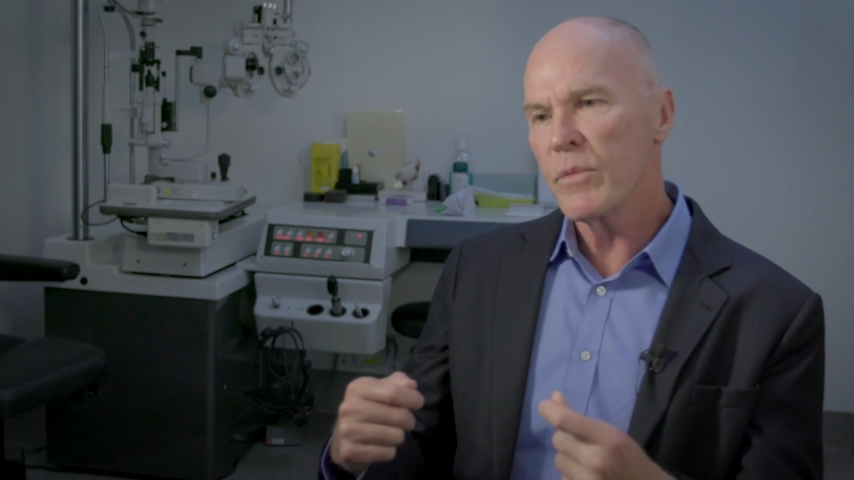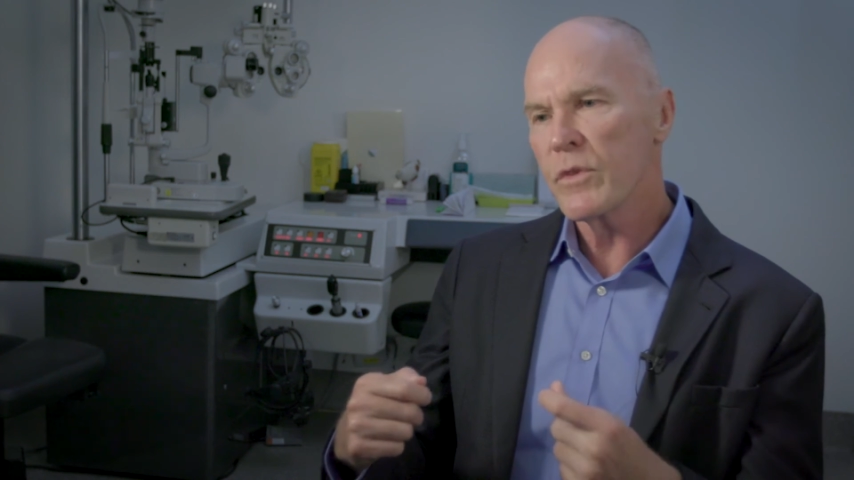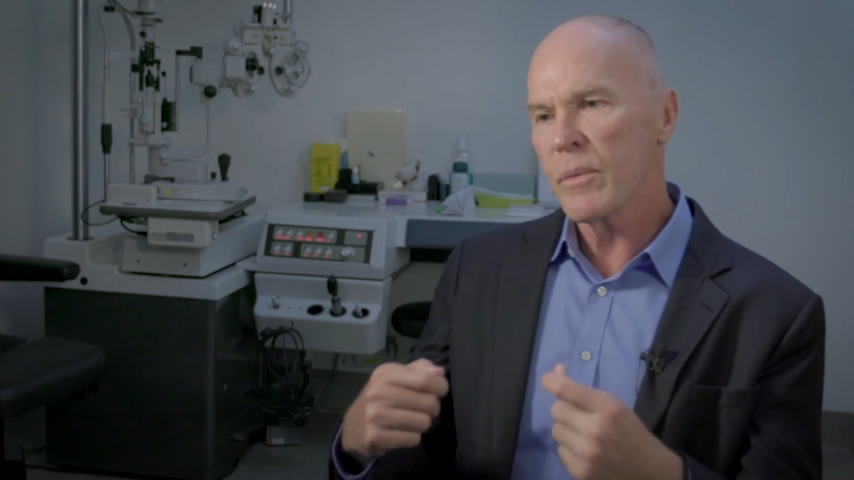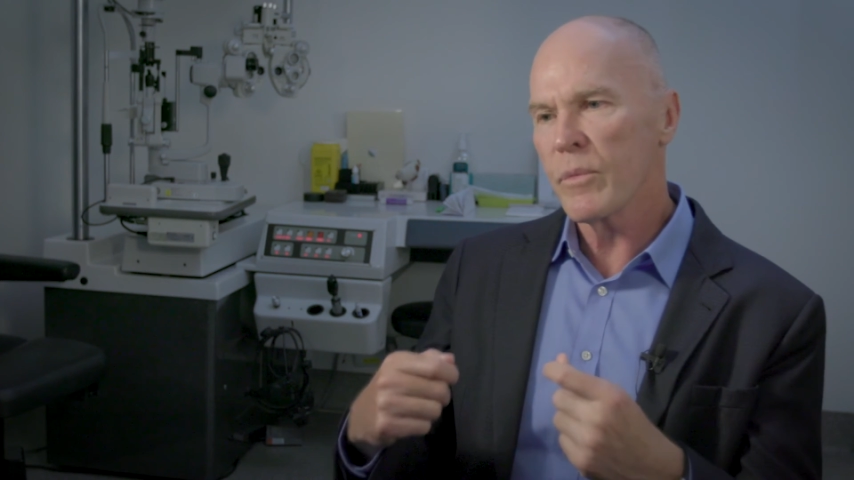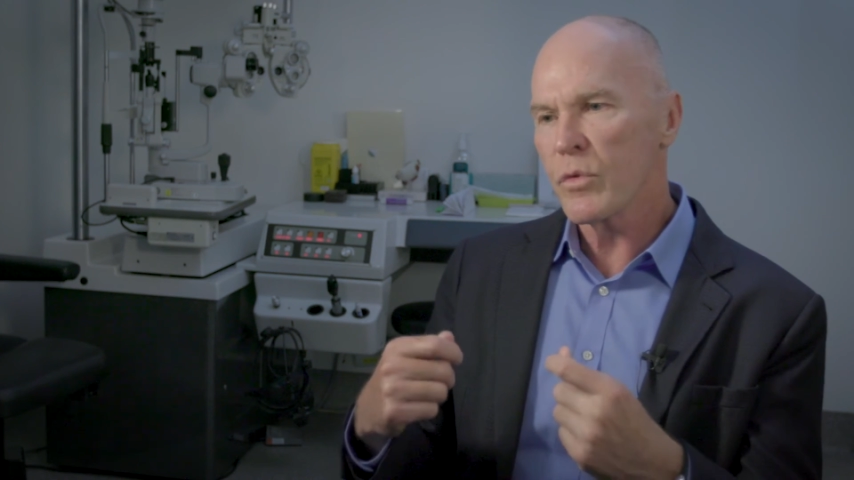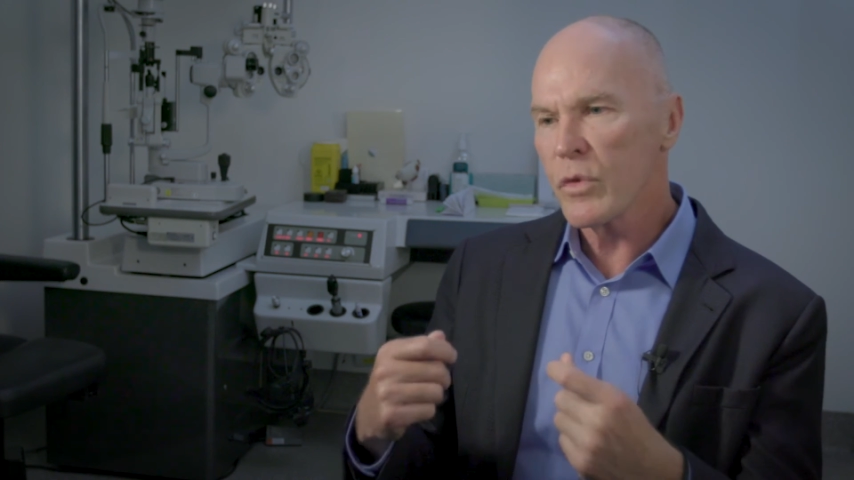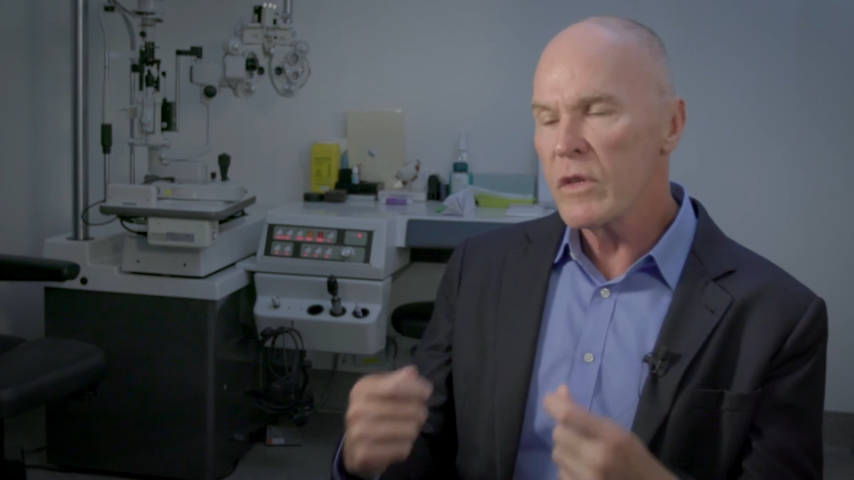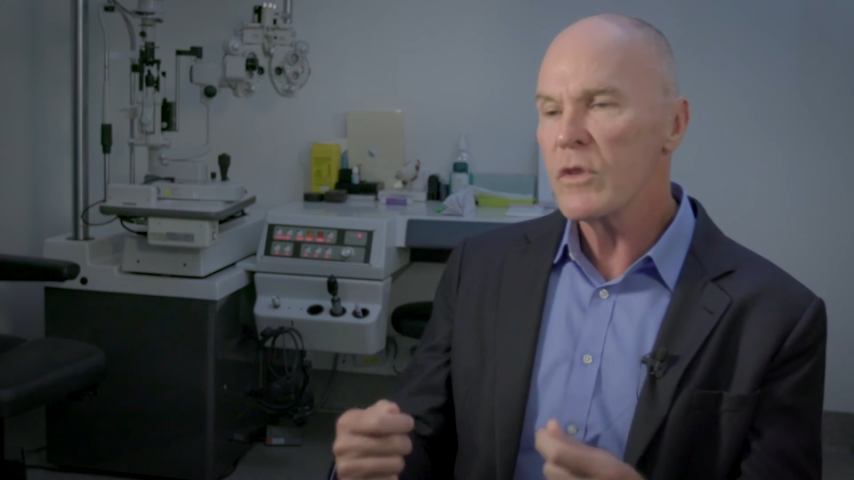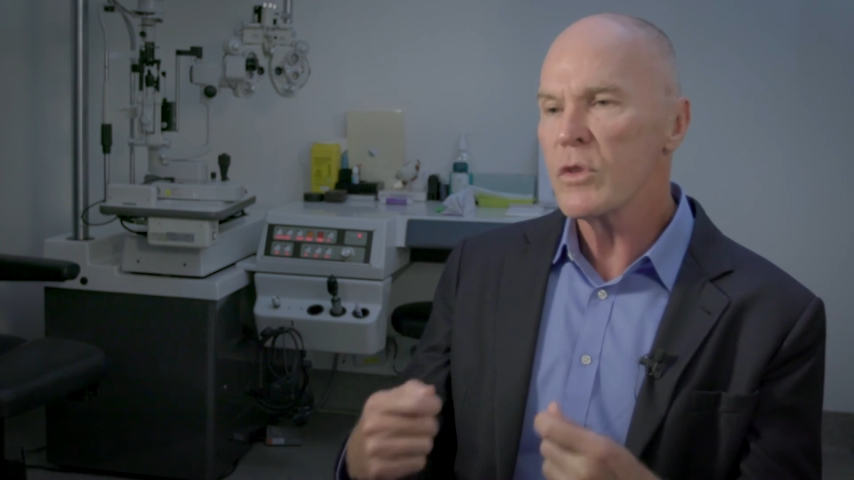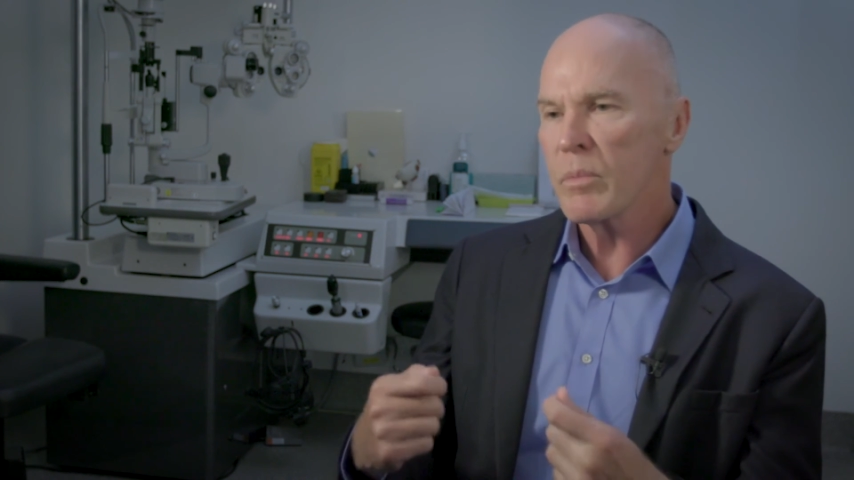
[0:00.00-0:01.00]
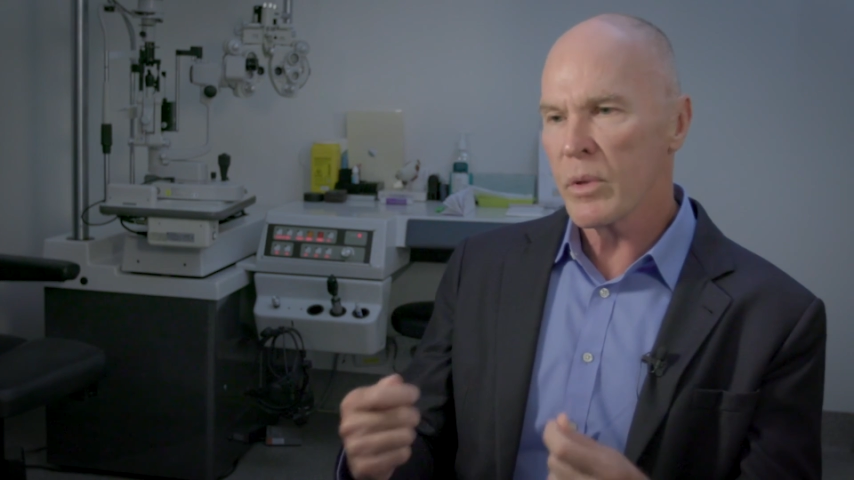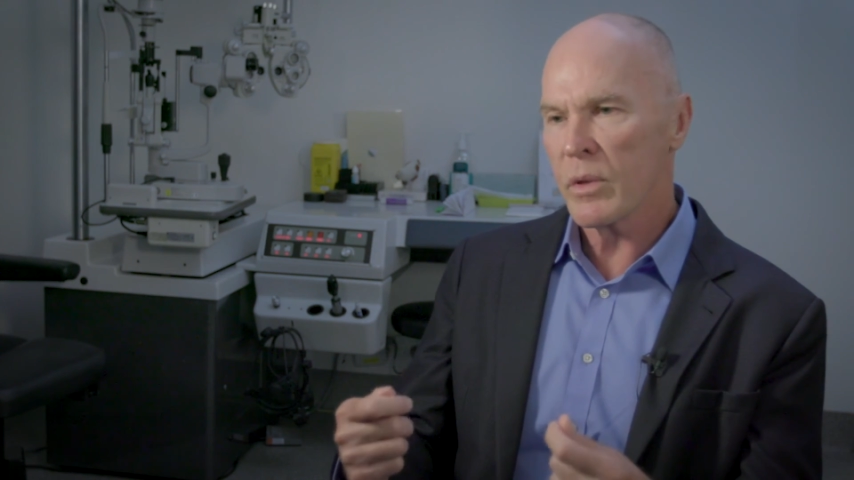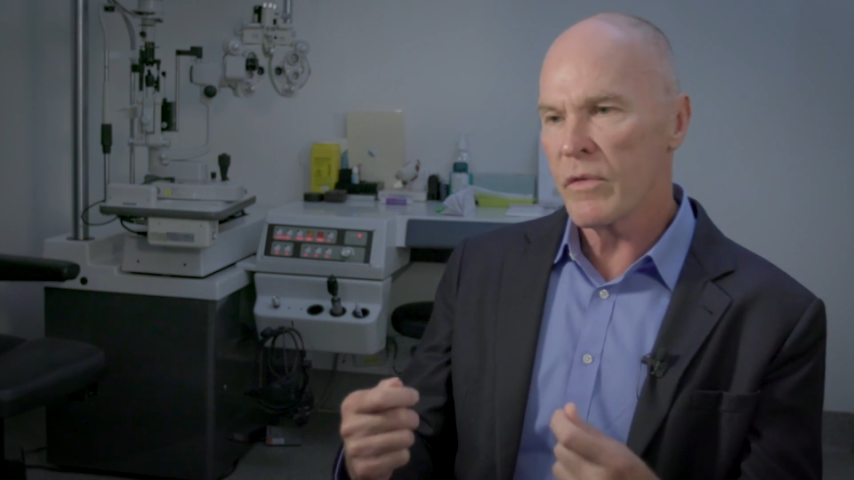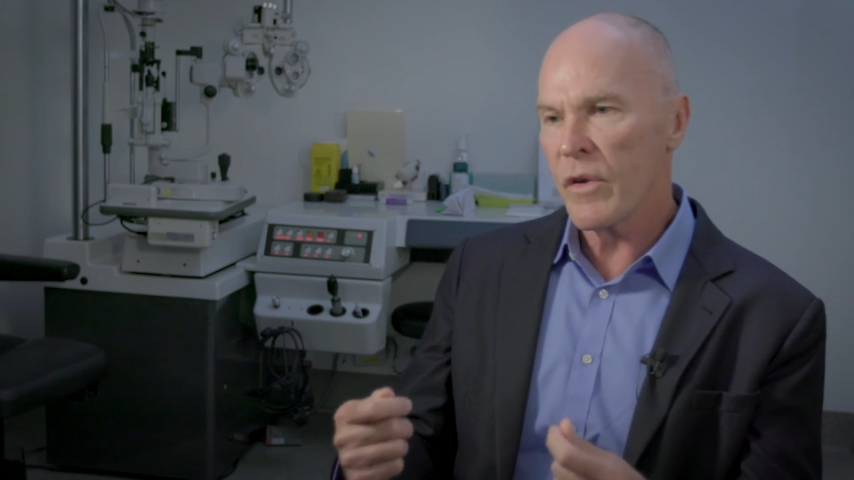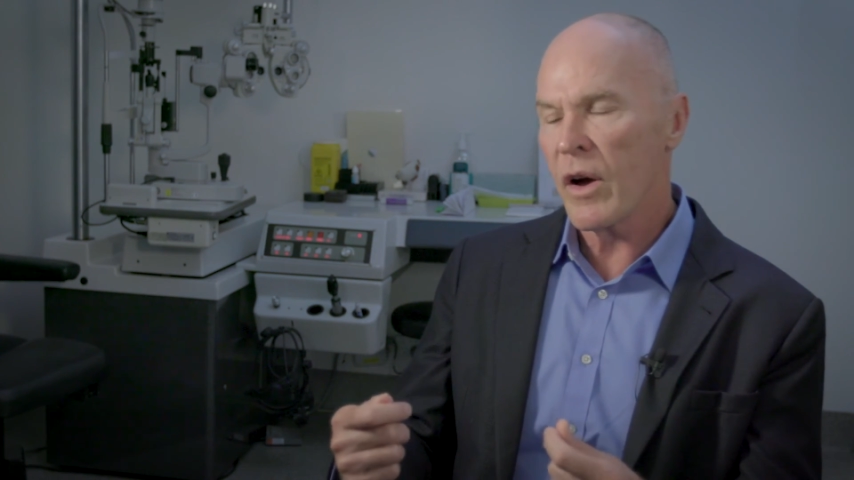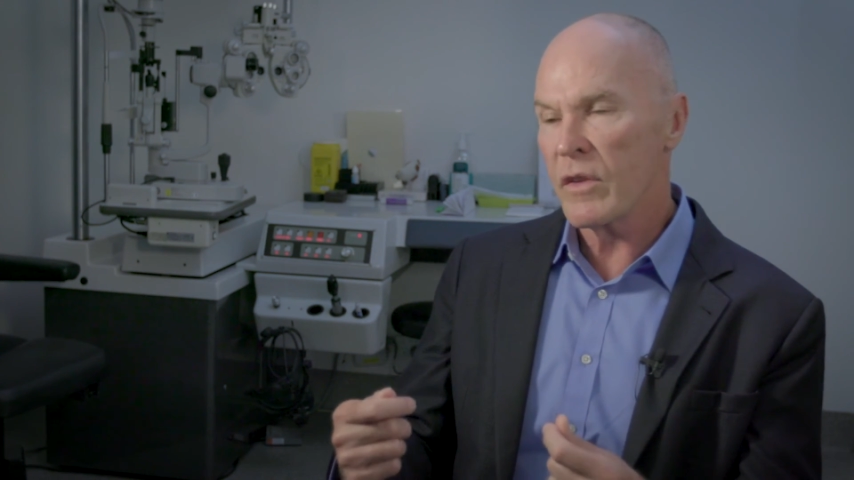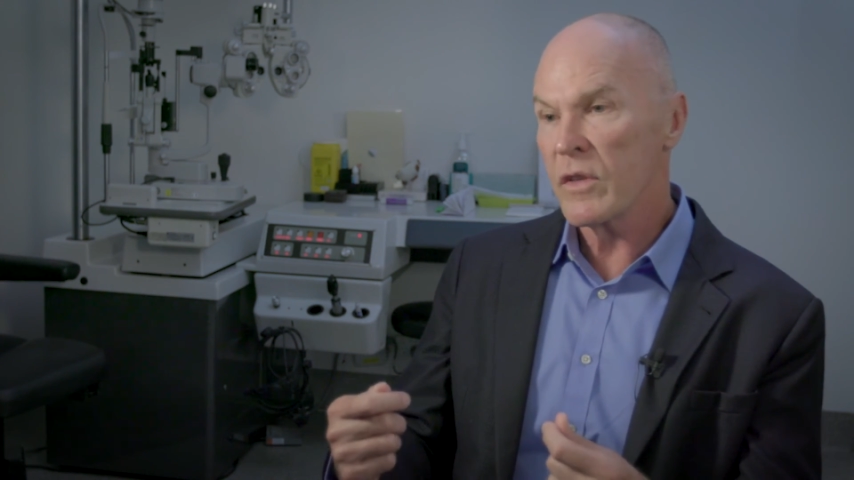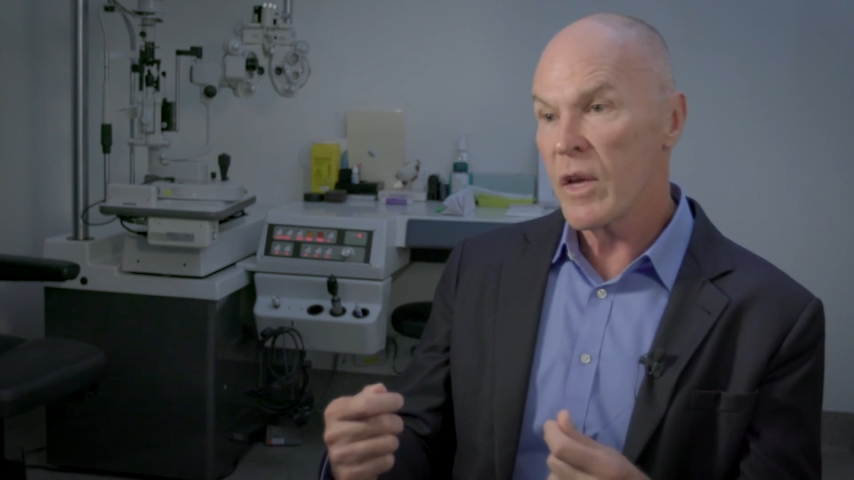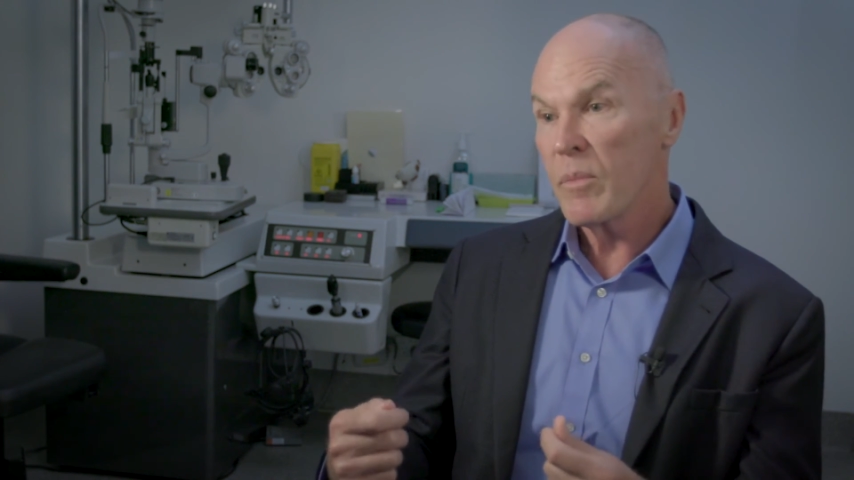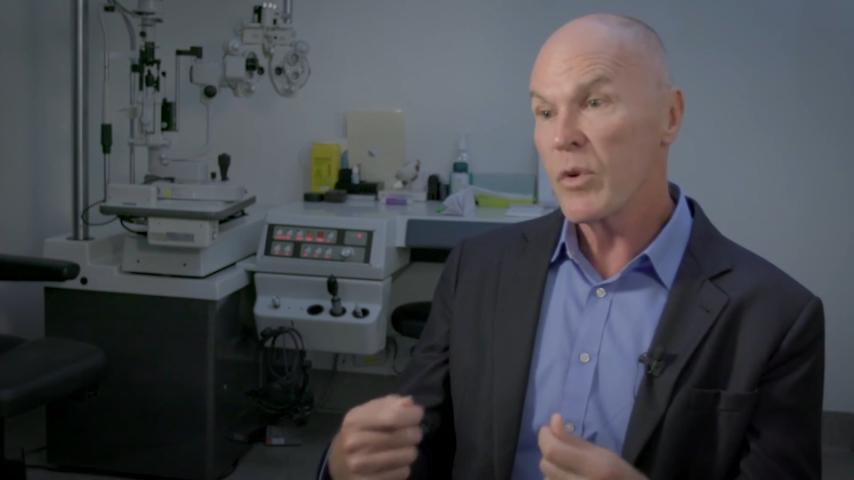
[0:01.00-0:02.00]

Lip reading: them some reasonable advice.